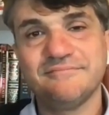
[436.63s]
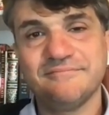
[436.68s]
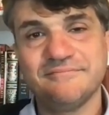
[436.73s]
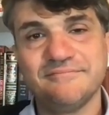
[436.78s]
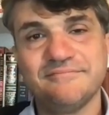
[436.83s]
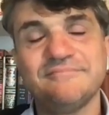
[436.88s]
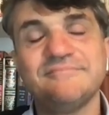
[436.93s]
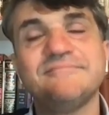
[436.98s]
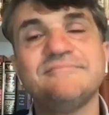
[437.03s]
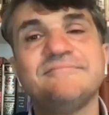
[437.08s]

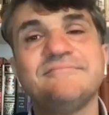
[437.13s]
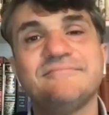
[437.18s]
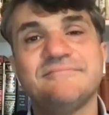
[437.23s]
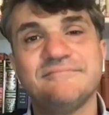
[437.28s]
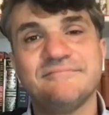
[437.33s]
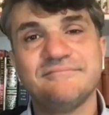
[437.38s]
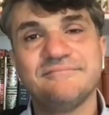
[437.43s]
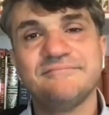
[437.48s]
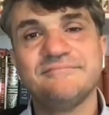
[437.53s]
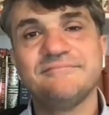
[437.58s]

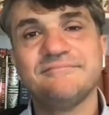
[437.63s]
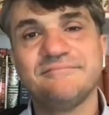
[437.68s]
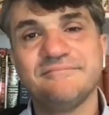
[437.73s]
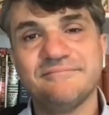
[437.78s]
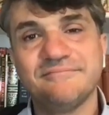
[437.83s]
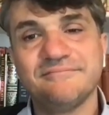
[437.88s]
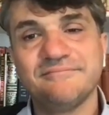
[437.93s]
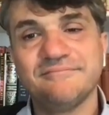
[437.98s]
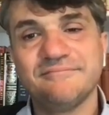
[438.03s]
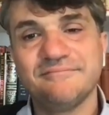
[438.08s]

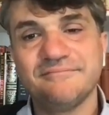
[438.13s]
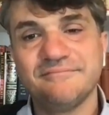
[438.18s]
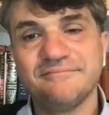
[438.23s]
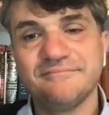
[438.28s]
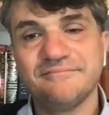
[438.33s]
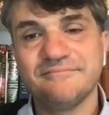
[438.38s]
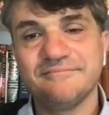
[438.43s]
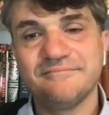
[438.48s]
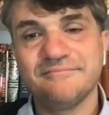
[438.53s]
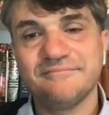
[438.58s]

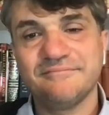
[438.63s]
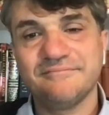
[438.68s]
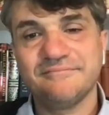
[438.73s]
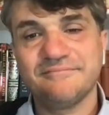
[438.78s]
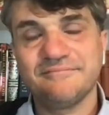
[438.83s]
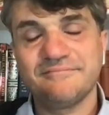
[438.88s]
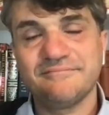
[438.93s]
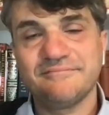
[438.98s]
(not speaking)